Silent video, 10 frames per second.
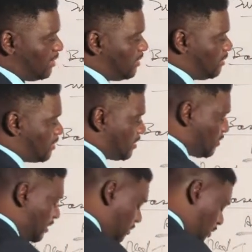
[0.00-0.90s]
There's
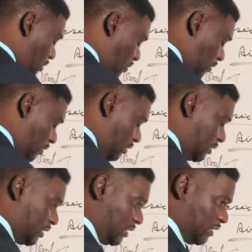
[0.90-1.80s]
something that we call